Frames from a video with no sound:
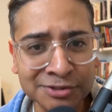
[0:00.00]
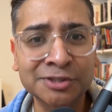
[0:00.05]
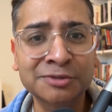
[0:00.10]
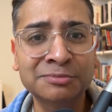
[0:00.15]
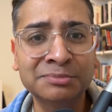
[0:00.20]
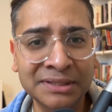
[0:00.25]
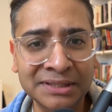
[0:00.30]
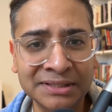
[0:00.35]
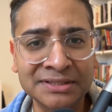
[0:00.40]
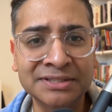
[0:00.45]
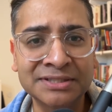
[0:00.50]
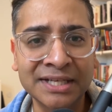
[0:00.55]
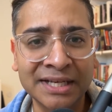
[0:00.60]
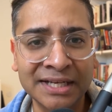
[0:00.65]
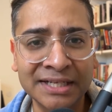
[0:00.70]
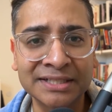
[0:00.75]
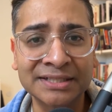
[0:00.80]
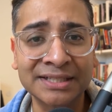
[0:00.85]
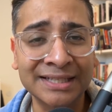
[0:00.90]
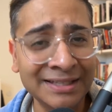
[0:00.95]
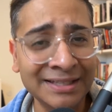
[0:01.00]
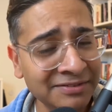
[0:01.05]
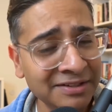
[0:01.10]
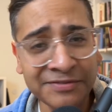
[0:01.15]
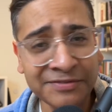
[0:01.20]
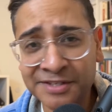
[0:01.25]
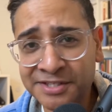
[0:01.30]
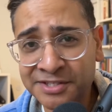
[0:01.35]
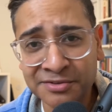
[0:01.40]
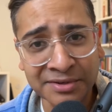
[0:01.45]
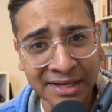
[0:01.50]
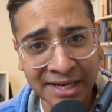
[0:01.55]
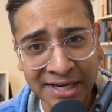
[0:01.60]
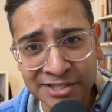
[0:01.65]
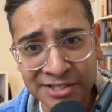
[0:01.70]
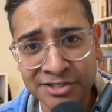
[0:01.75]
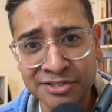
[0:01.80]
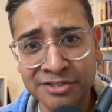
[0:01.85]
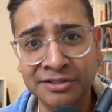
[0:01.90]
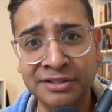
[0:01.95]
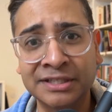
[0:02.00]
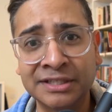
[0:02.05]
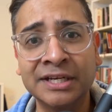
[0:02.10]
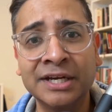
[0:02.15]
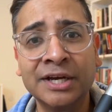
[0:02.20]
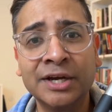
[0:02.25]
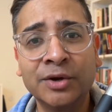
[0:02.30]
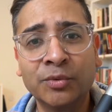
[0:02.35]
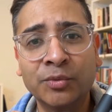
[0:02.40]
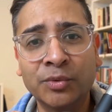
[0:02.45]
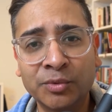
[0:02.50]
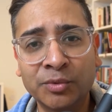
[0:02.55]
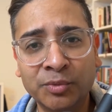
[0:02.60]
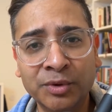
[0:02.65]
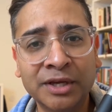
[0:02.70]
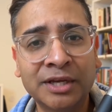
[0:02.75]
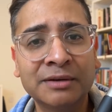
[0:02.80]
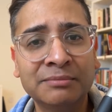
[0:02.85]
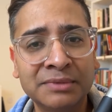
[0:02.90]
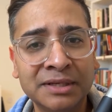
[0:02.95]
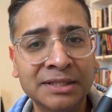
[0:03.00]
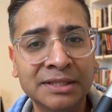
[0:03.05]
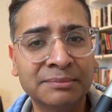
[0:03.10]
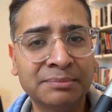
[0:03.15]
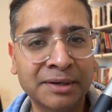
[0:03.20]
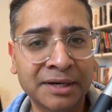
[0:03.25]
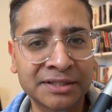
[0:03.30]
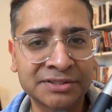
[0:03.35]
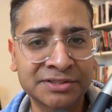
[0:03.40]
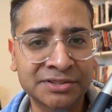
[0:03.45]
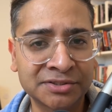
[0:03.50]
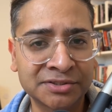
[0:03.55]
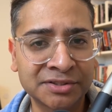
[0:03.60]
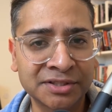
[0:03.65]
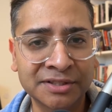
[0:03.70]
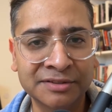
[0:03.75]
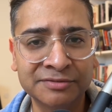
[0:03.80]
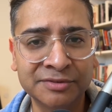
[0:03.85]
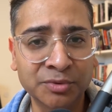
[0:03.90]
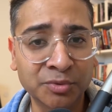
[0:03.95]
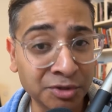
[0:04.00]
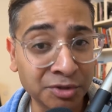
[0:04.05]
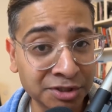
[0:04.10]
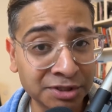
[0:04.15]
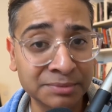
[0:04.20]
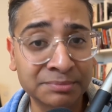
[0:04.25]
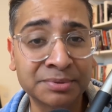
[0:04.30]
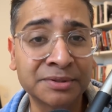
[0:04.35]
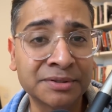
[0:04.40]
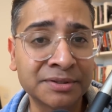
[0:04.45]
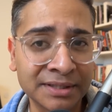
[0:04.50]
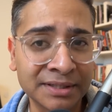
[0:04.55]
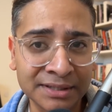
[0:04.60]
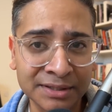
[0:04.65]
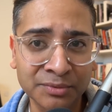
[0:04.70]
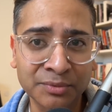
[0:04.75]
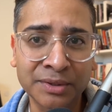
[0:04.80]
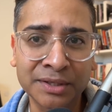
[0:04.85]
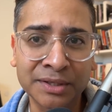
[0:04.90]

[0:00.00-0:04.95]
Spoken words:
be in settings, even if it's occasionally, where we can be in the posture of the worshiper and the one